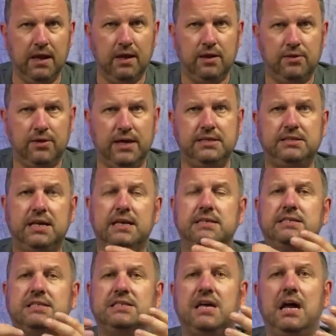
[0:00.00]
They stand
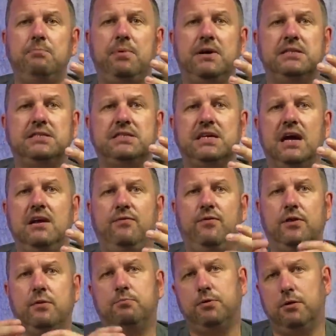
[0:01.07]
side by side for
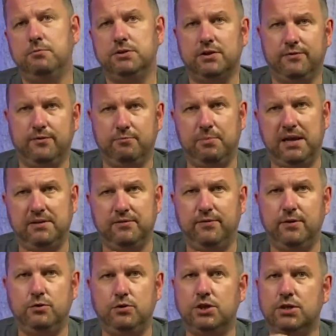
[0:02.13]
the promise of a better
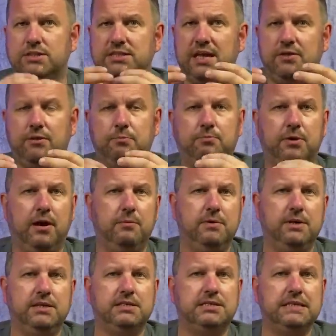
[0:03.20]
future, said the Prime
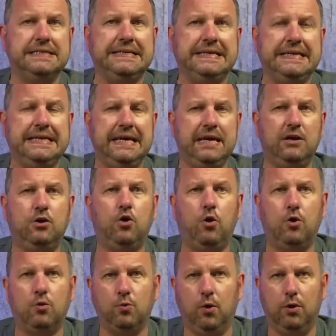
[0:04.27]
Minister in
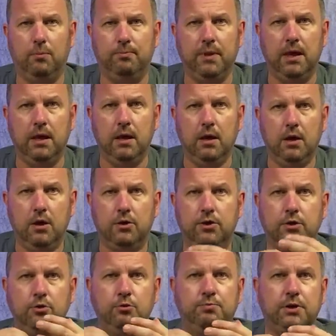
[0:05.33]
Cornwall. The
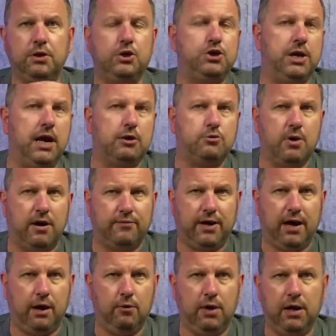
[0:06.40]
new British aircraft
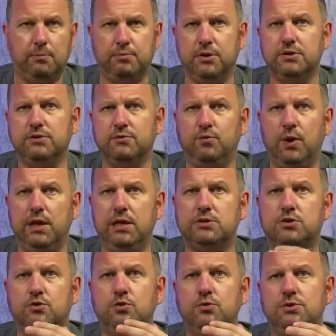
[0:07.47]
carrier Prince of Wales
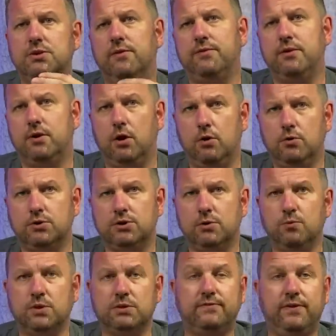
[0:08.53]
cruised off the coast and
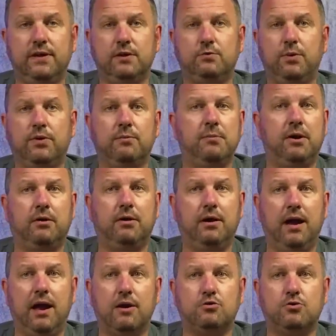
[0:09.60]
was filled with American
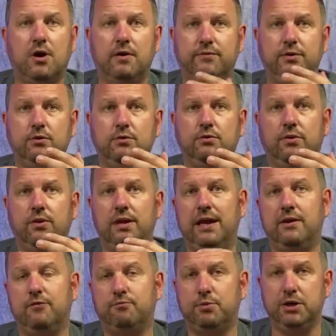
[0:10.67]
aircraft due to the lack
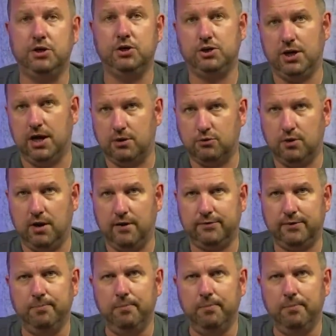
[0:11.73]
of British aircraft.